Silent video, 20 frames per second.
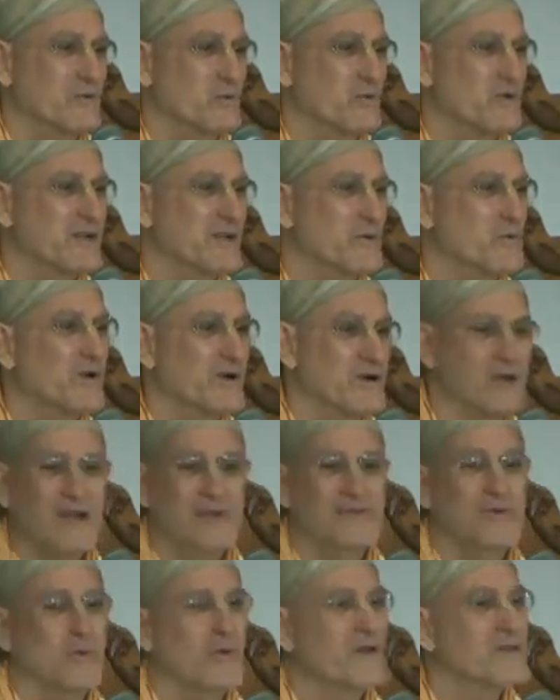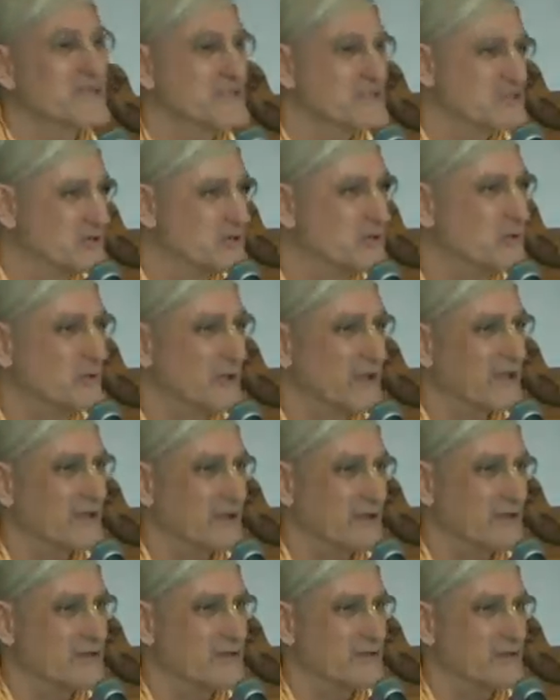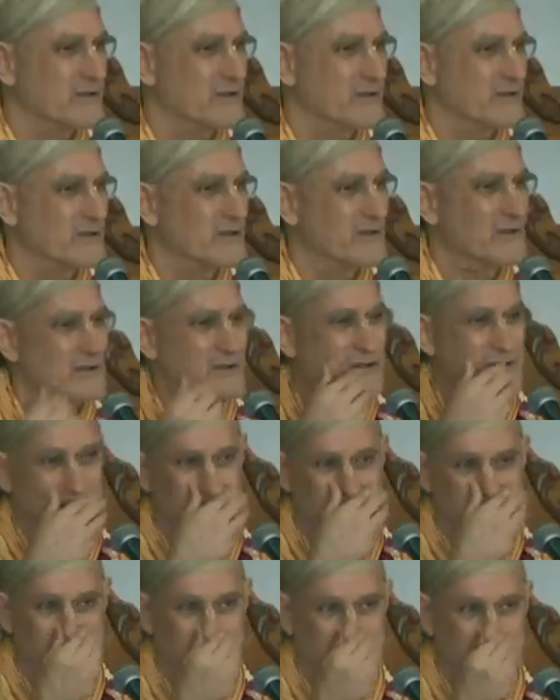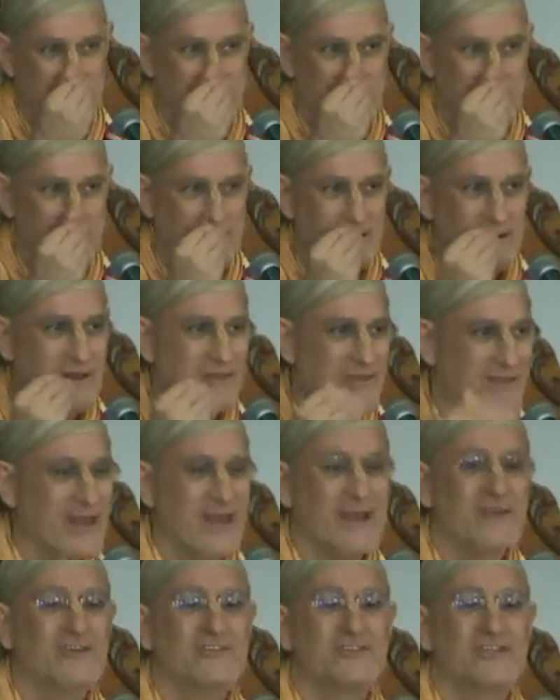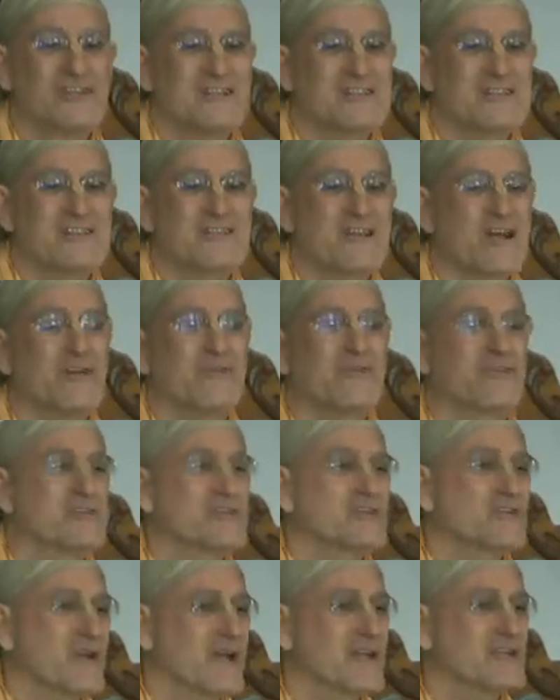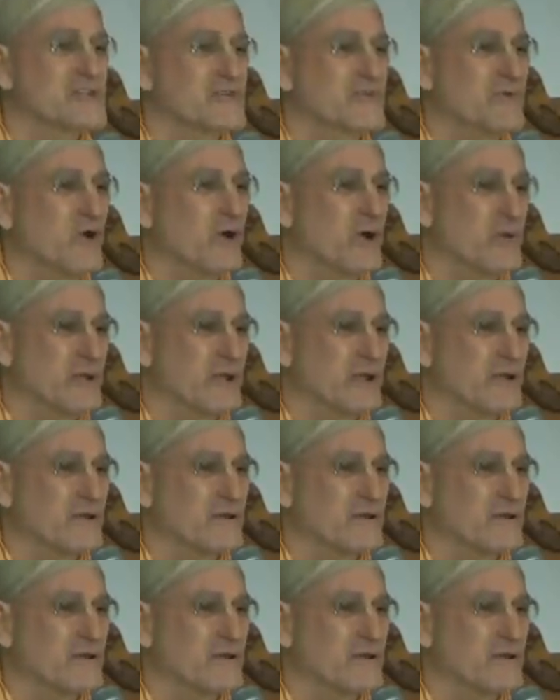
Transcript: We, we're not the one that's doing it right? The energy itself is transforming.